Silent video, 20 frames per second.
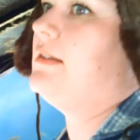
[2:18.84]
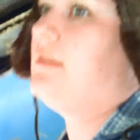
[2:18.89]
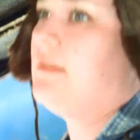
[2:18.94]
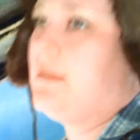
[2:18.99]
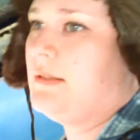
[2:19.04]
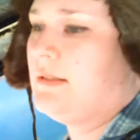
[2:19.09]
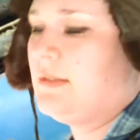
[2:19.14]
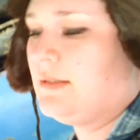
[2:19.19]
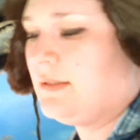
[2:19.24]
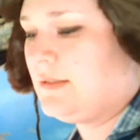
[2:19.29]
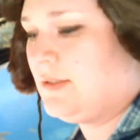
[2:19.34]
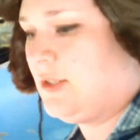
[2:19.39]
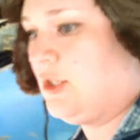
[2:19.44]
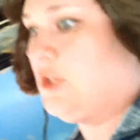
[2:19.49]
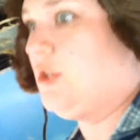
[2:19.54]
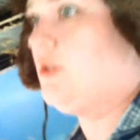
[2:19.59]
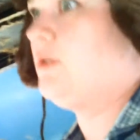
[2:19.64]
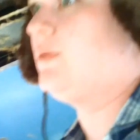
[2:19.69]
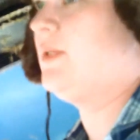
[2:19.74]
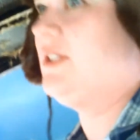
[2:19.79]
it.
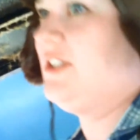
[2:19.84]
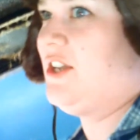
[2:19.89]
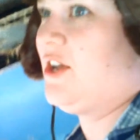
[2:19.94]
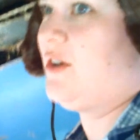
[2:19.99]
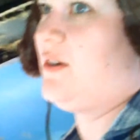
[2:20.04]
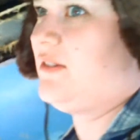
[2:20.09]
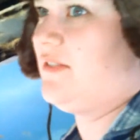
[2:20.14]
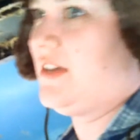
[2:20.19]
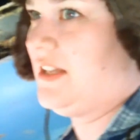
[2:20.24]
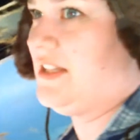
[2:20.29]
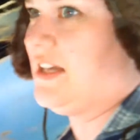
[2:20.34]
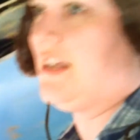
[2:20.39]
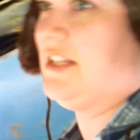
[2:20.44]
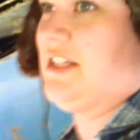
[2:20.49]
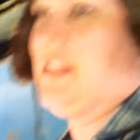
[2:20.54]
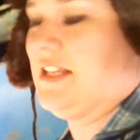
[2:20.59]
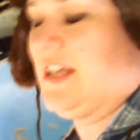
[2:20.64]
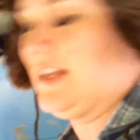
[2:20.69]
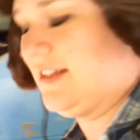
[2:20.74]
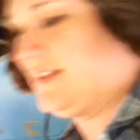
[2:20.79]
You would know if I
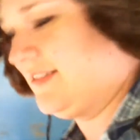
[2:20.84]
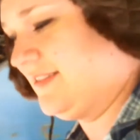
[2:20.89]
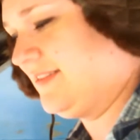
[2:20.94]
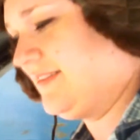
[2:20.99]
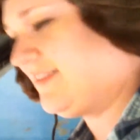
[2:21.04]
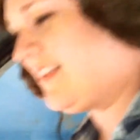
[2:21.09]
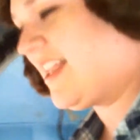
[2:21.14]
touched it.